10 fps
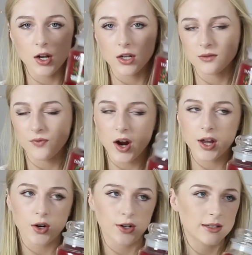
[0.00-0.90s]
Looks
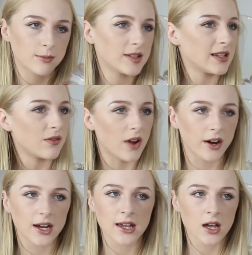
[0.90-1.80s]
very Christmassy,
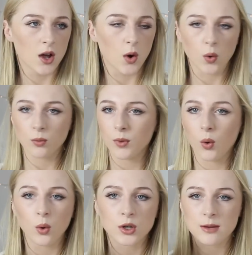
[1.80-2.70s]
very
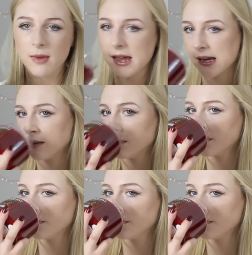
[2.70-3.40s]
autumny.